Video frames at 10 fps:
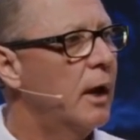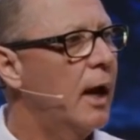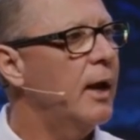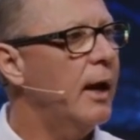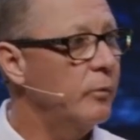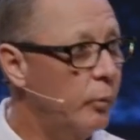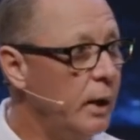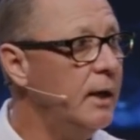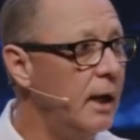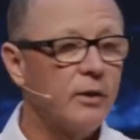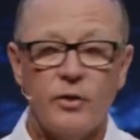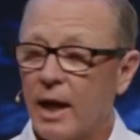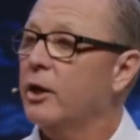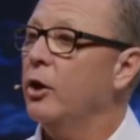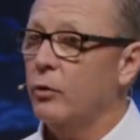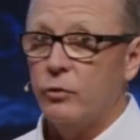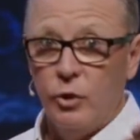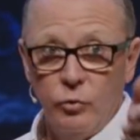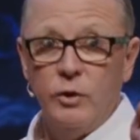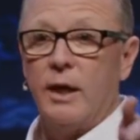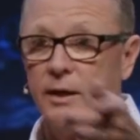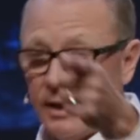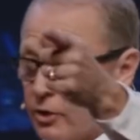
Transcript: And we did. Thank you. You did.